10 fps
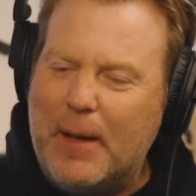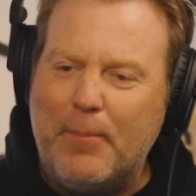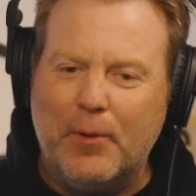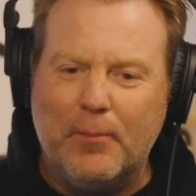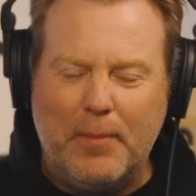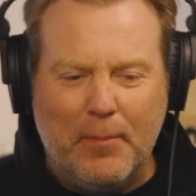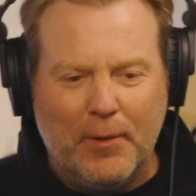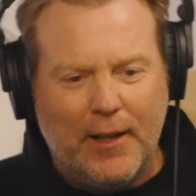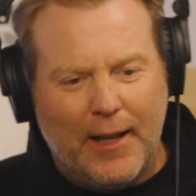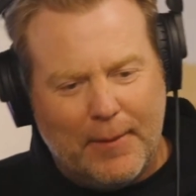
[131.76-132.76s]

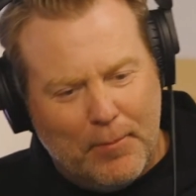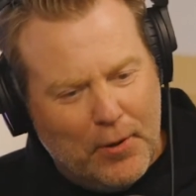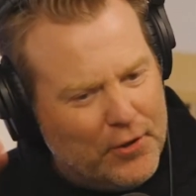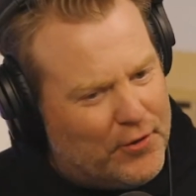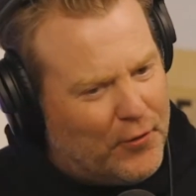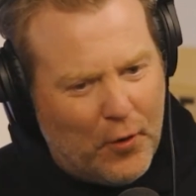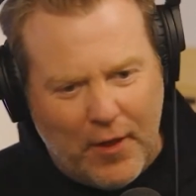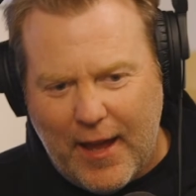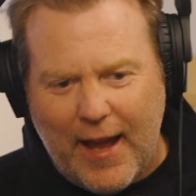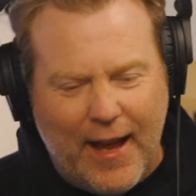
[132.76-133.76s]
People like push
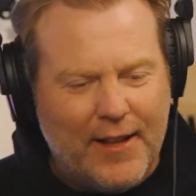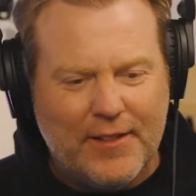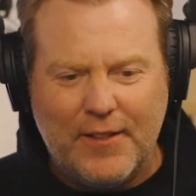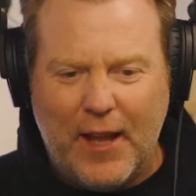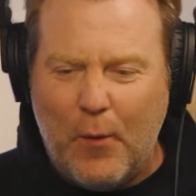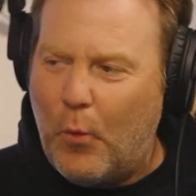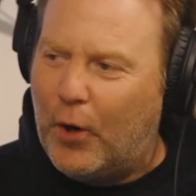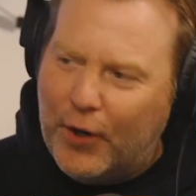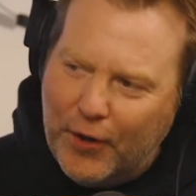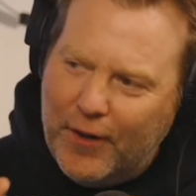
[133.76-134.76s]
for that
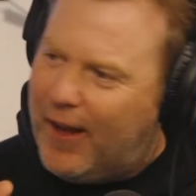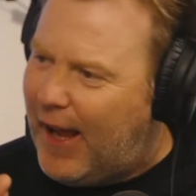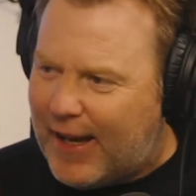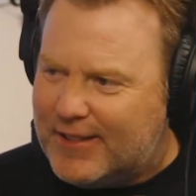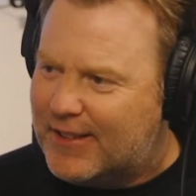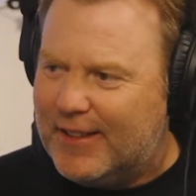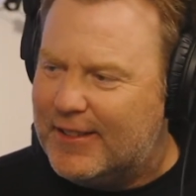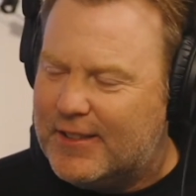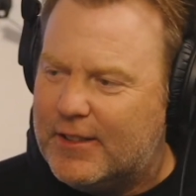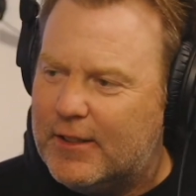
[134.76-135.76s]
word
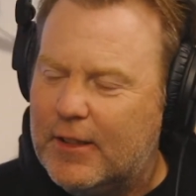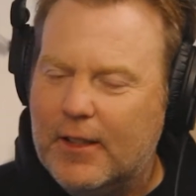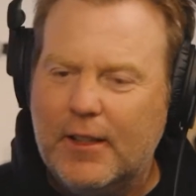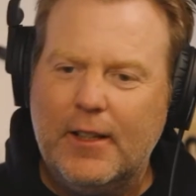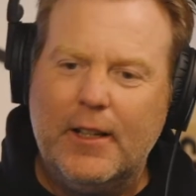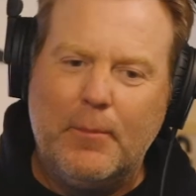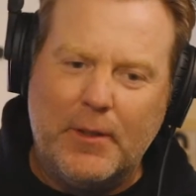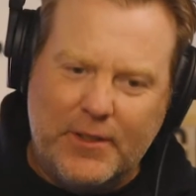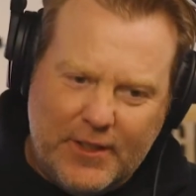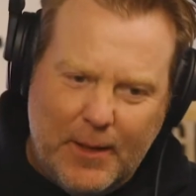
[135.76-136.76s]
excellence,
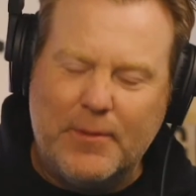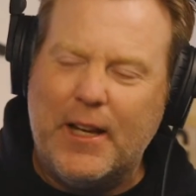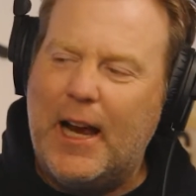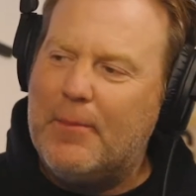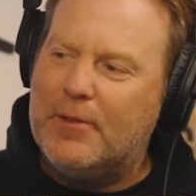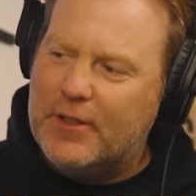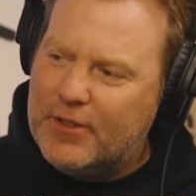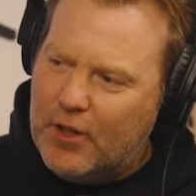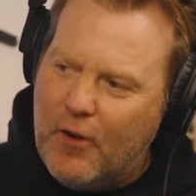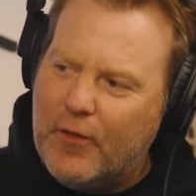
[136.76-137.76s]
but sometimes
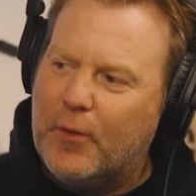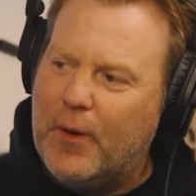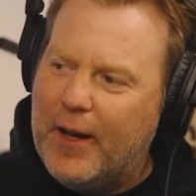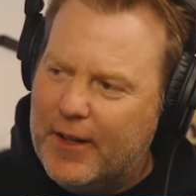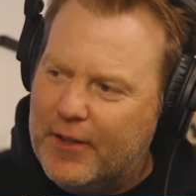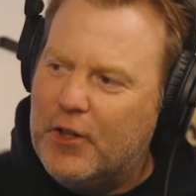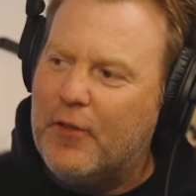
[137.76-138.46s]
it's overrated.